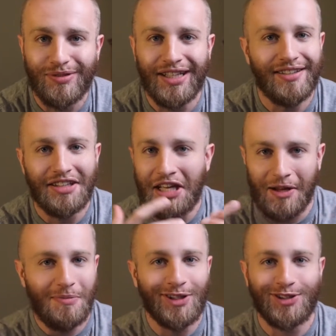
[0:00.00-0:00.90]
in the
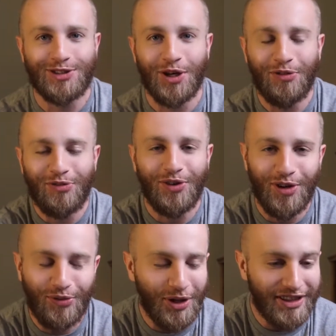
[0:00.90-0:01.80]
image
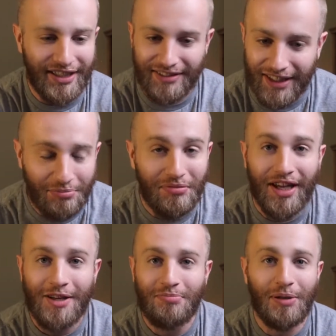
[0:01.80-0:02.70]
of what they did
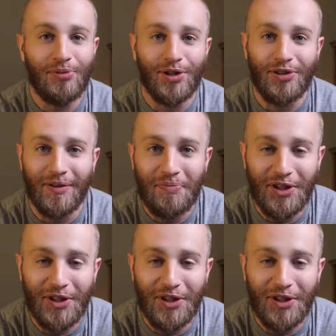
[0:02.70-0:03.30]
biblically,